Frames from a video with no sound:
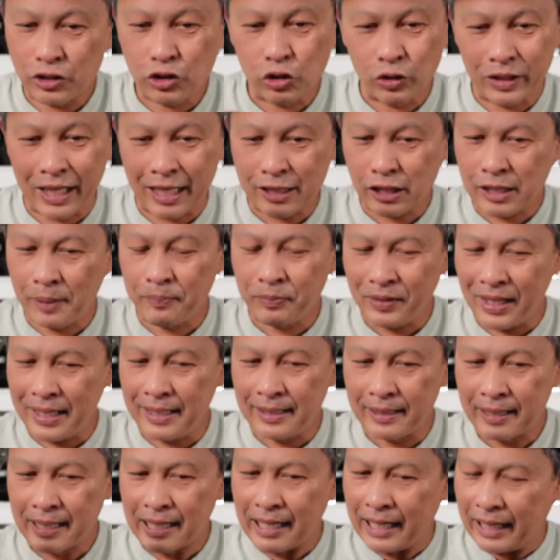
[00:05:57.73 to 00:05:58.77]
So that's
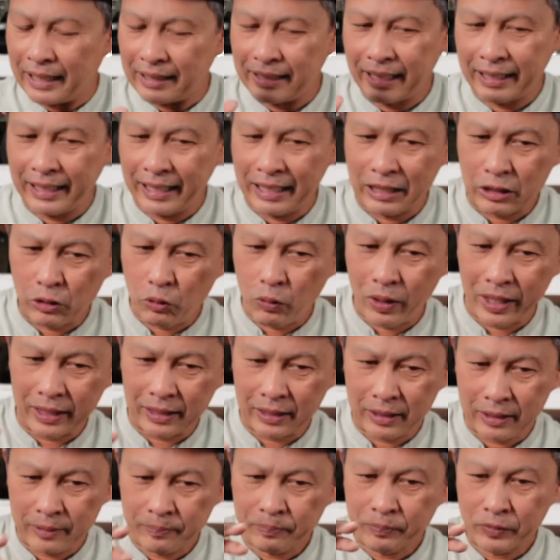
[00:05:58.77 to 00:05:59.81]
something they didn't quite
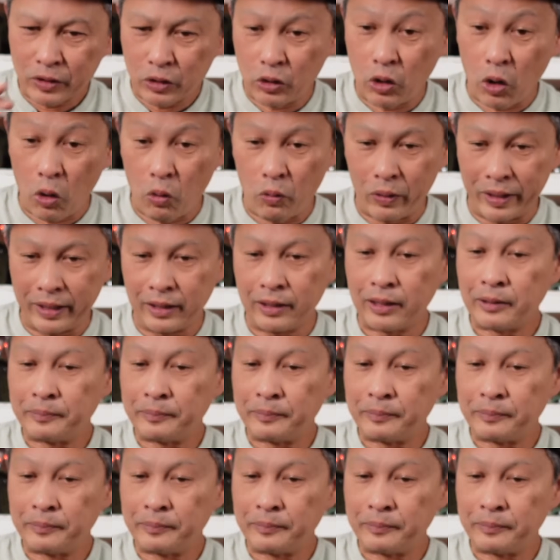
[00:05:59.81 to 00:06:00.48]
go with.